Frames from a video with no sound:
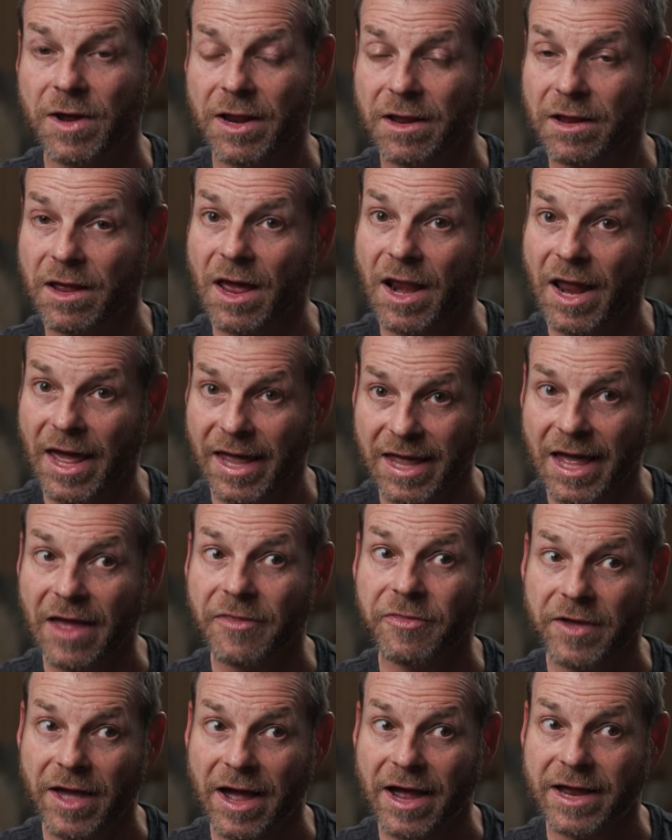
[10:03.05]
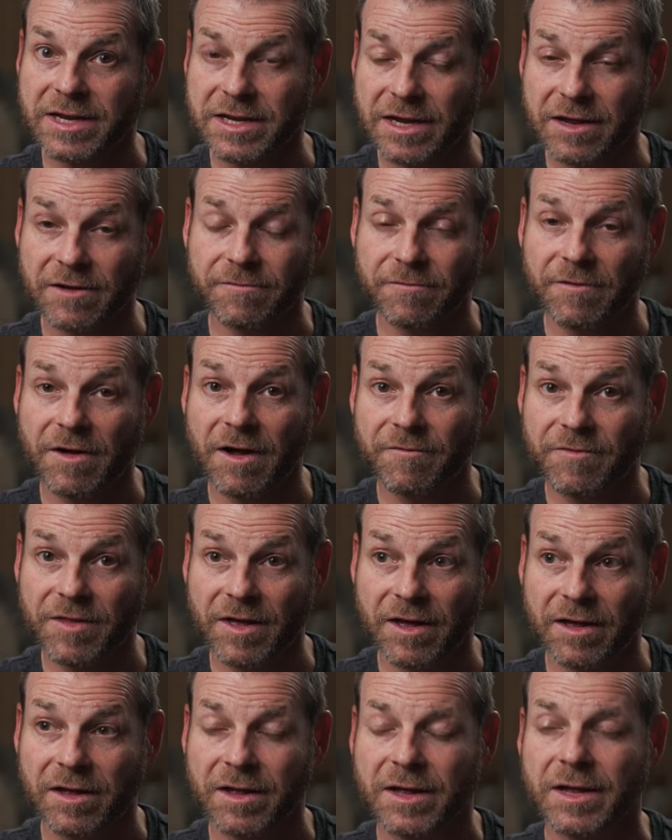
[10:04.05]
and I get the idea of
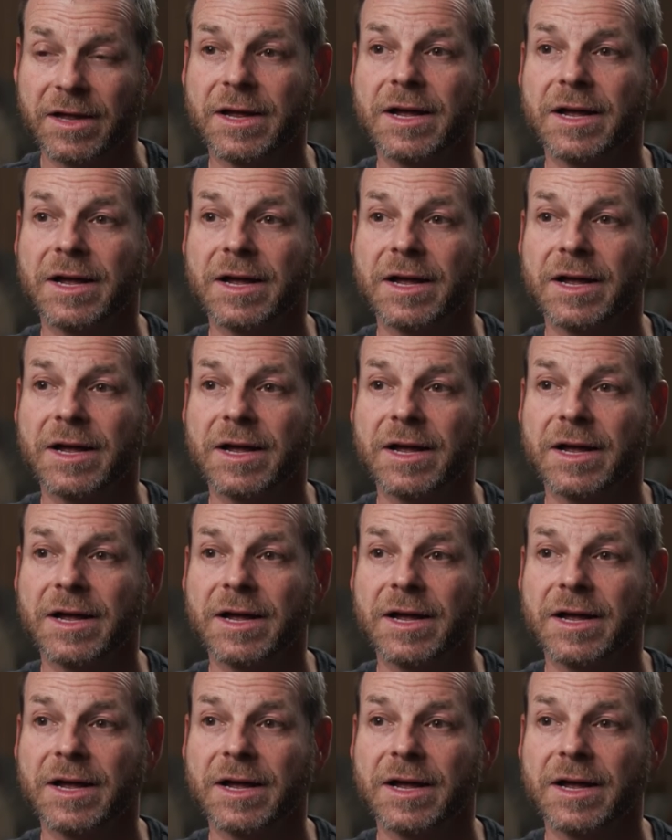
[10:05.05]
the